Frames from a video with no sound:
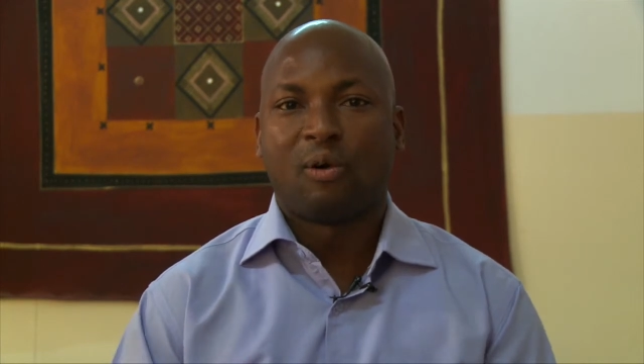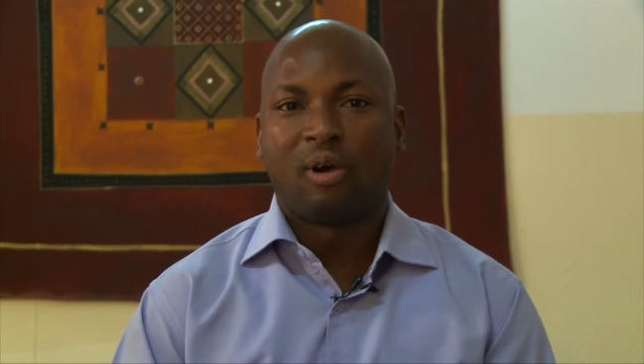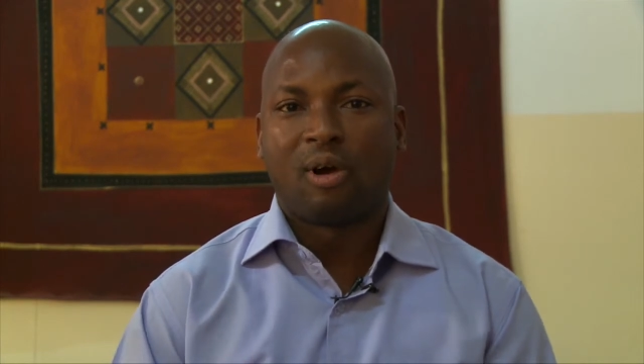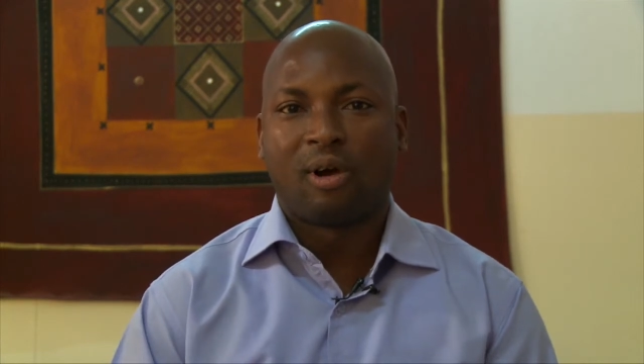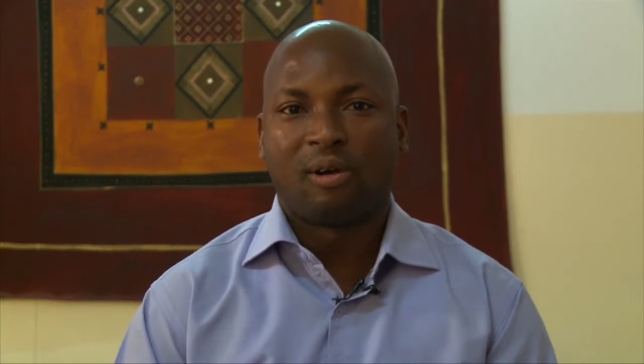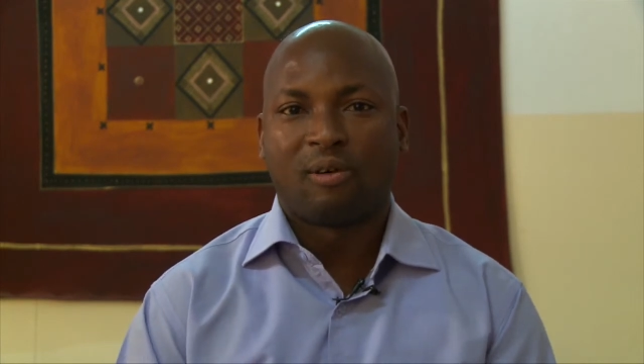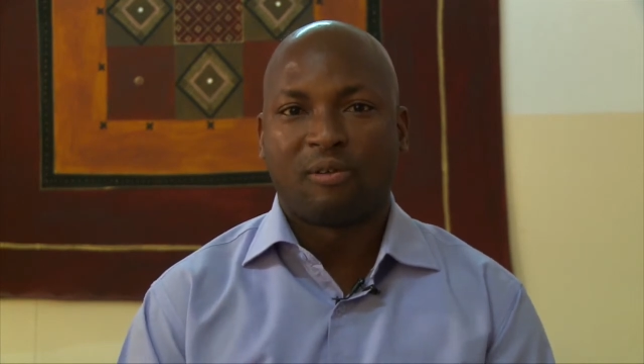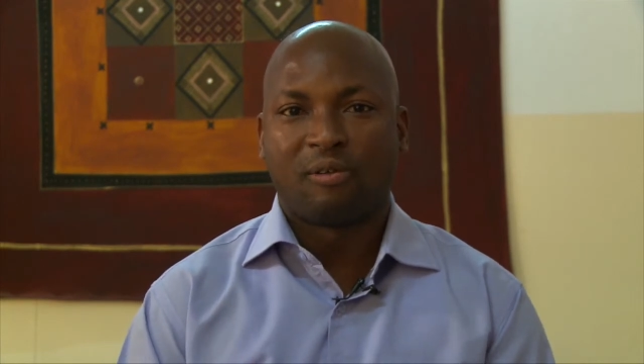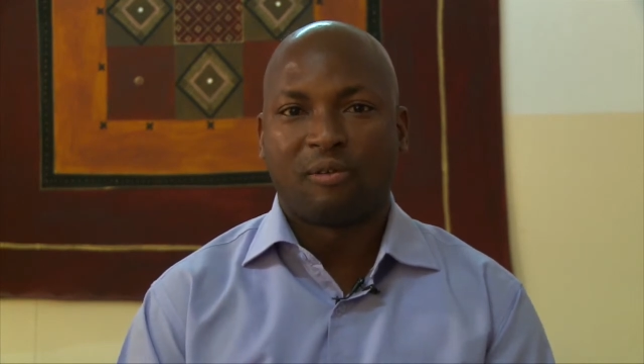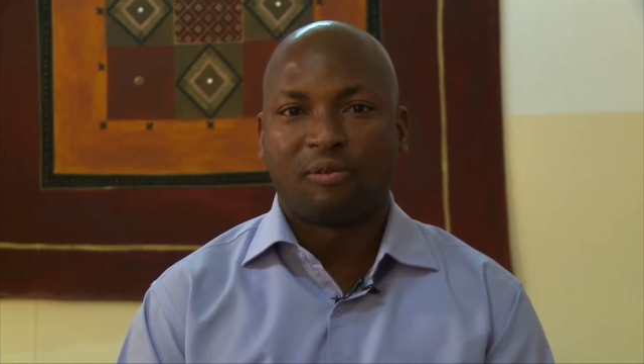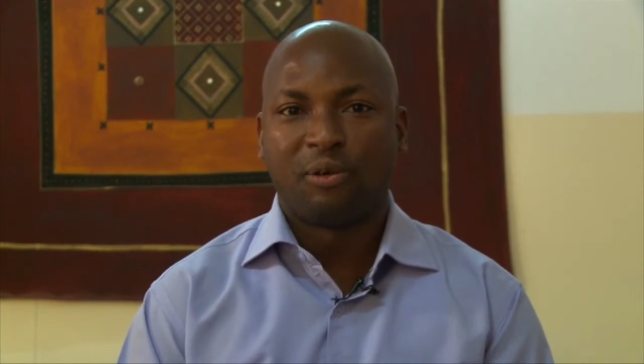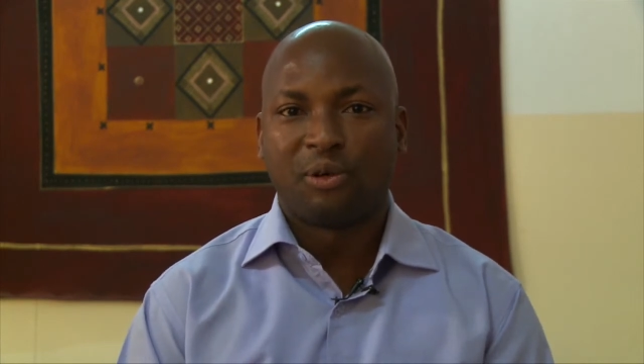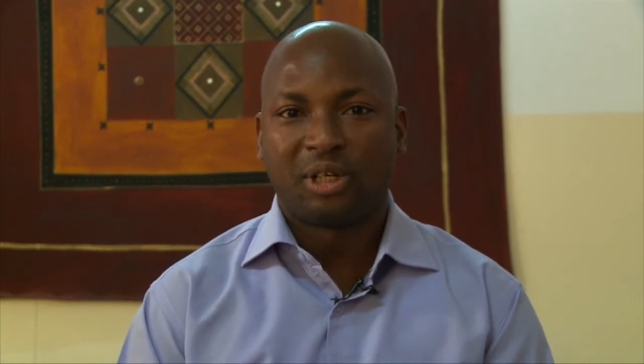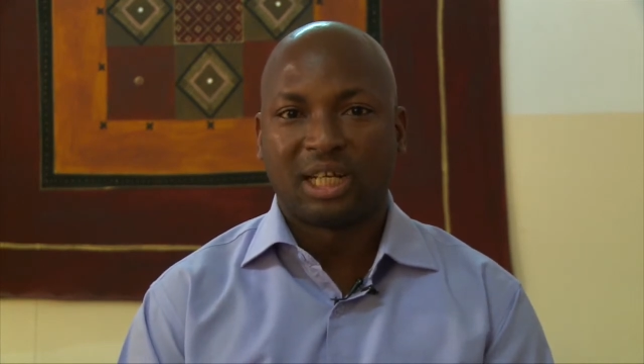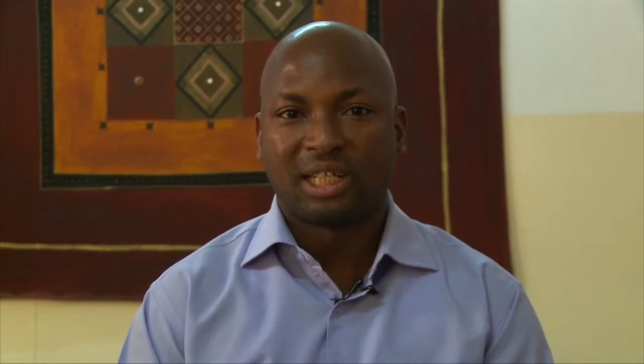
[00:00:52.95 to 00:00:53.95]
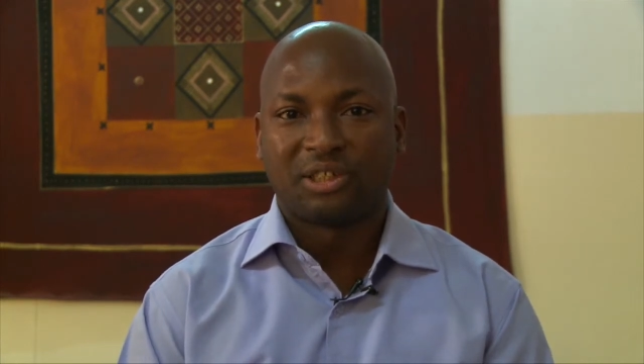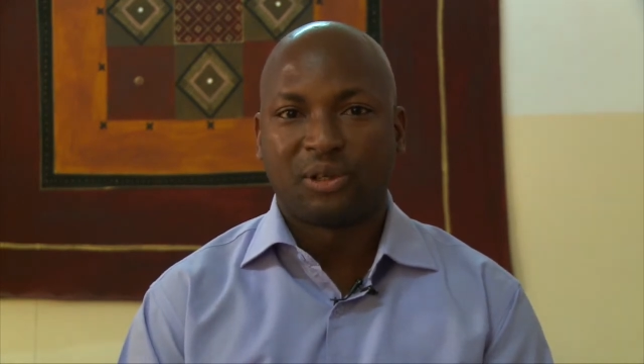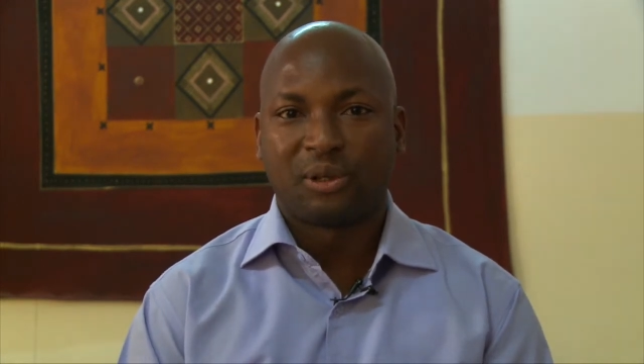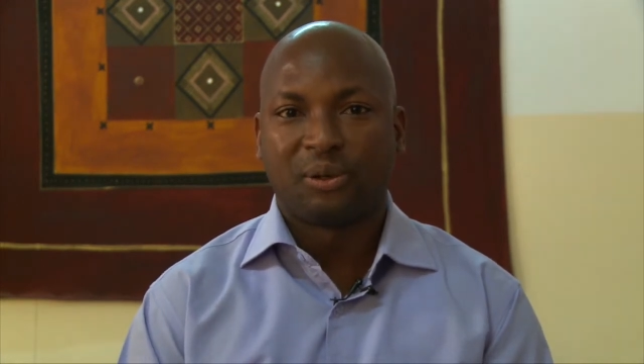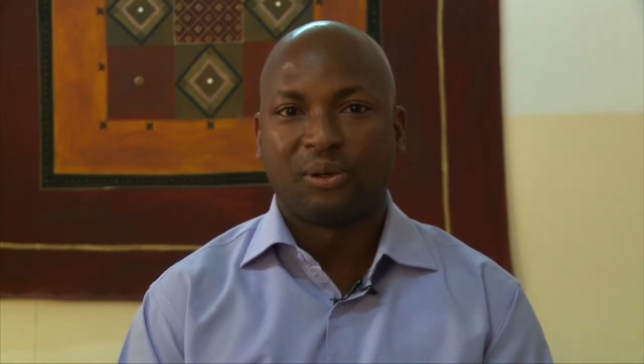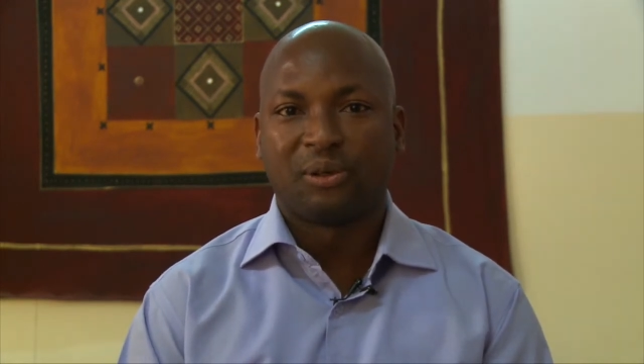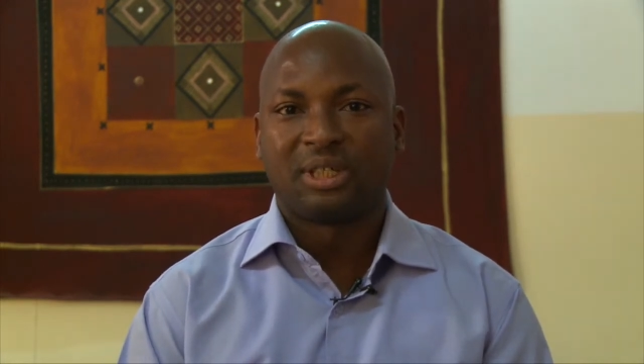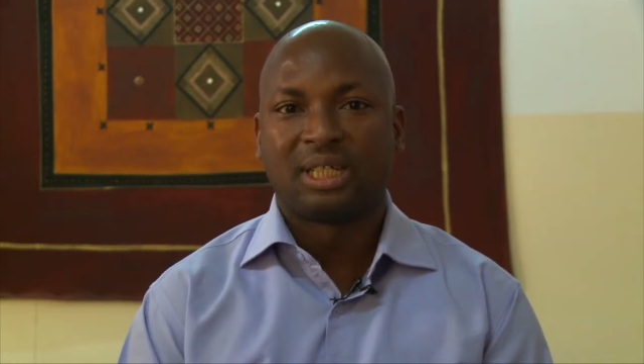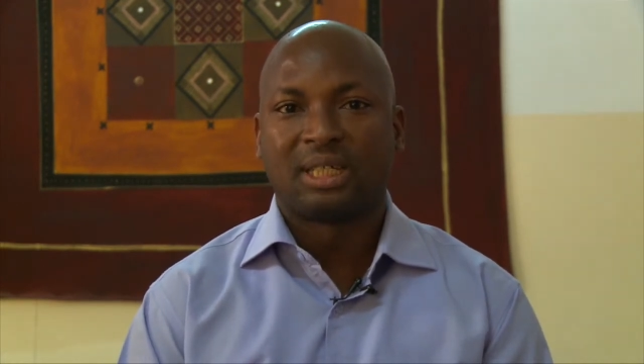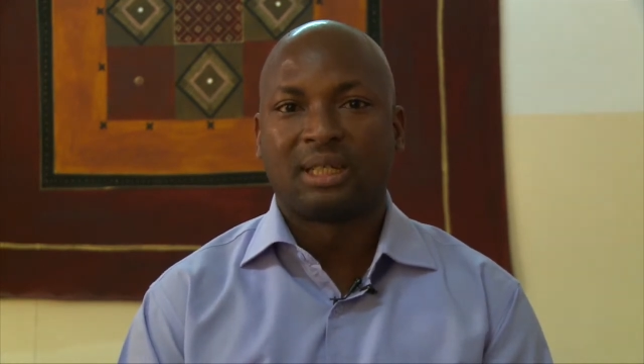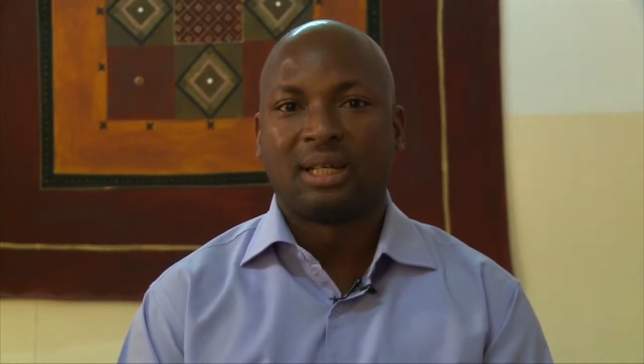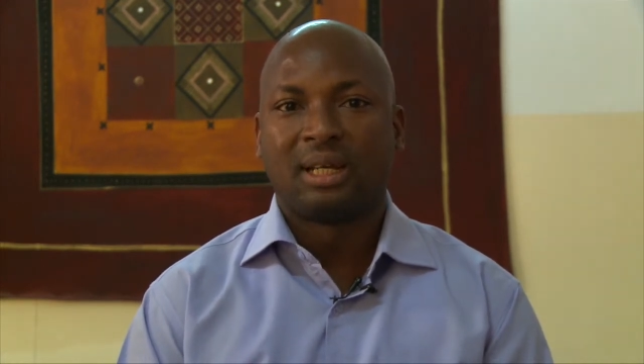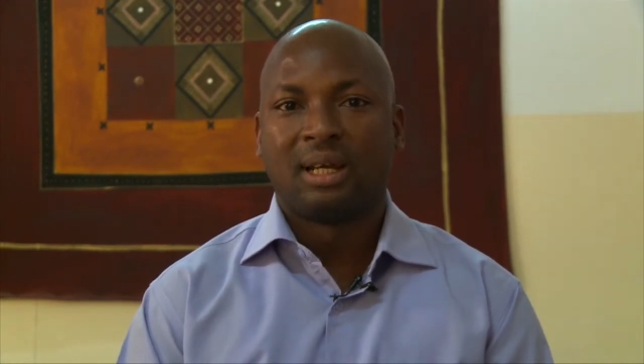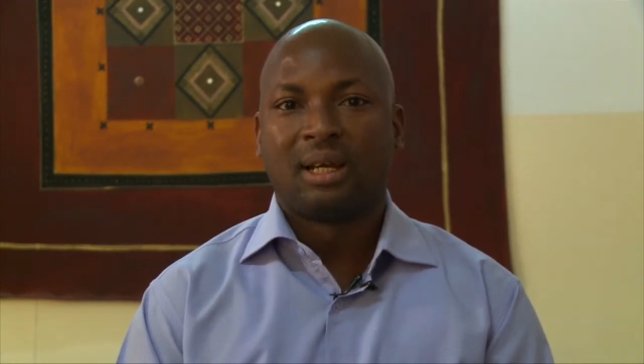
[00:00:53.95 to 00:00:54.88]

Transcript: uh, food insecurity